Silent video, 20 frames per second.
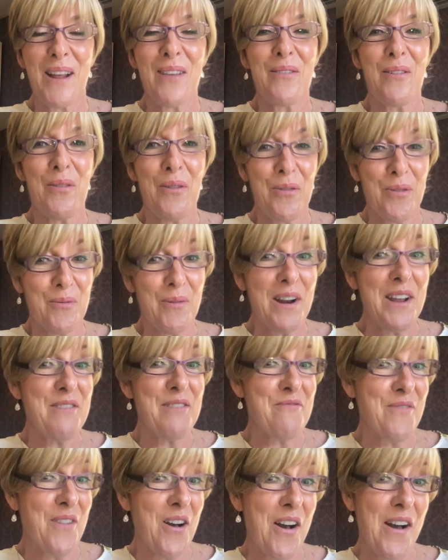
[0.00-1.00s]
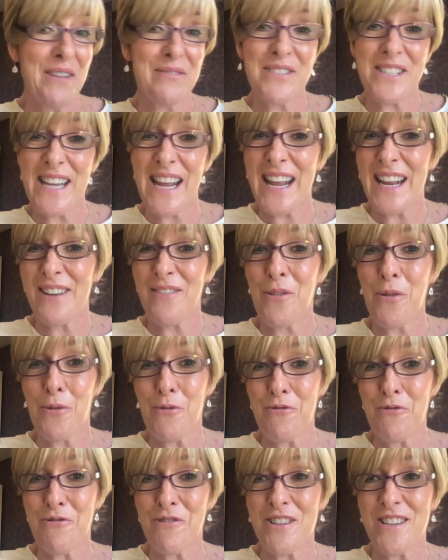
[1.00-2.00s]
another 3, 5, 10,
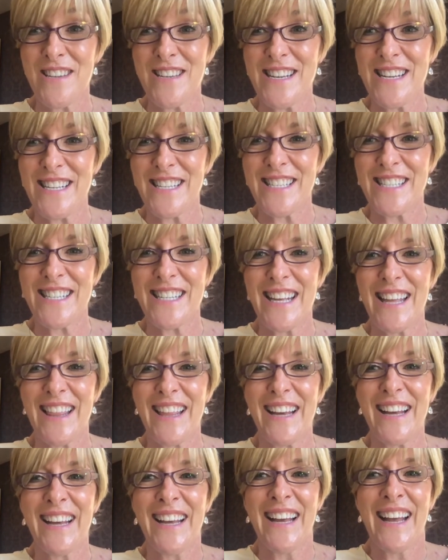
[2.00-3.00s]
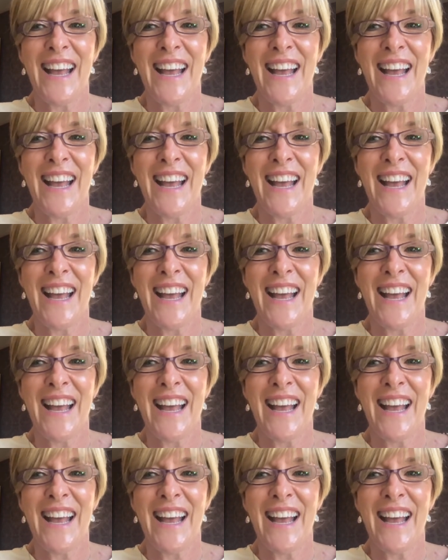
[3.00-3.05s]
30 years together.